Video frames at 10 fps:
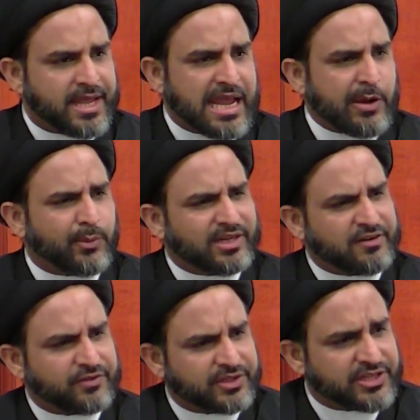And
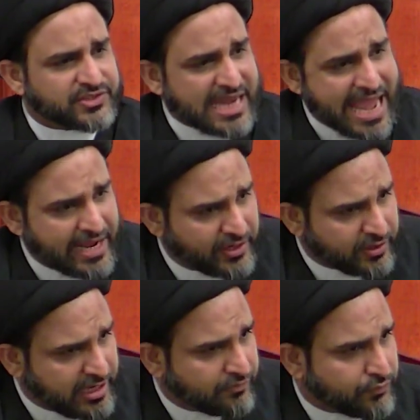whenever there's anger
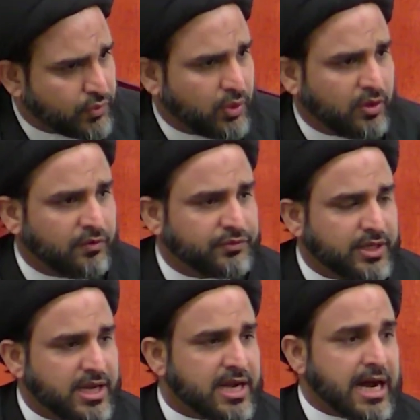involved,
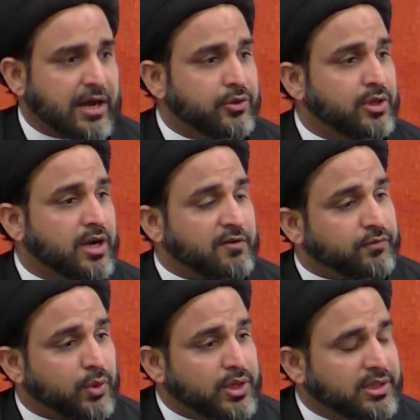how do you
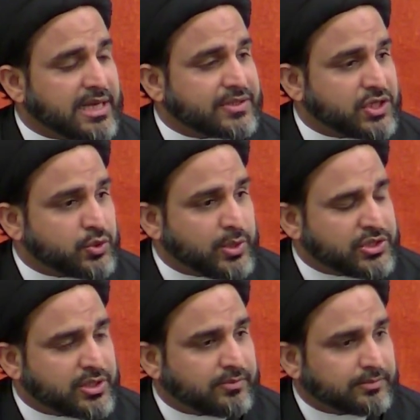avoid that
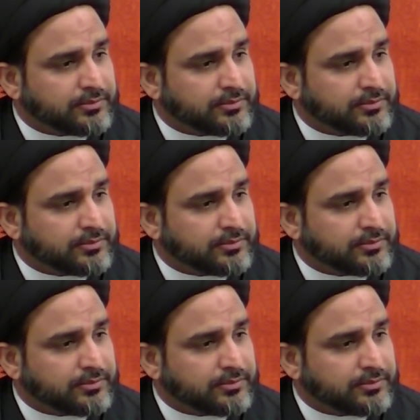situation?